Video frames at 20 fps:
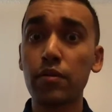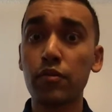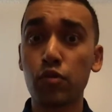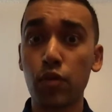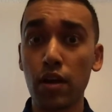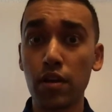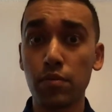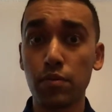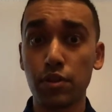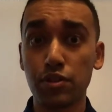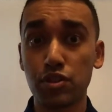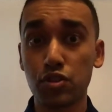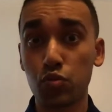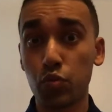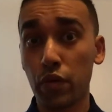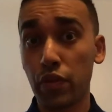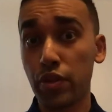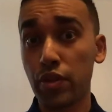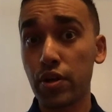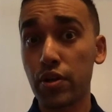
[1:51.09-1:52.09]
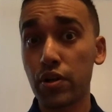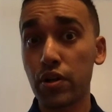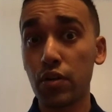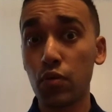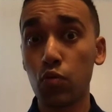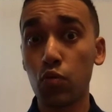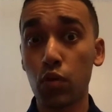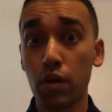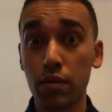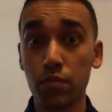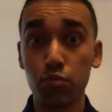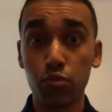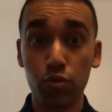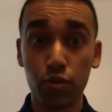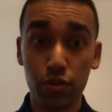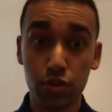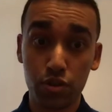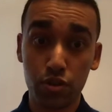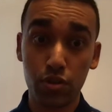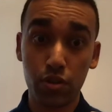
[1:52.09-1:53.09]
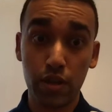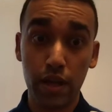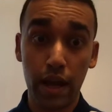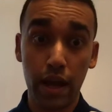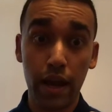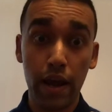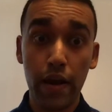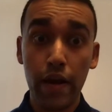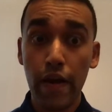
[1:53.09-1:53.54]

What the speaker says: Trailblazers with 31 points today.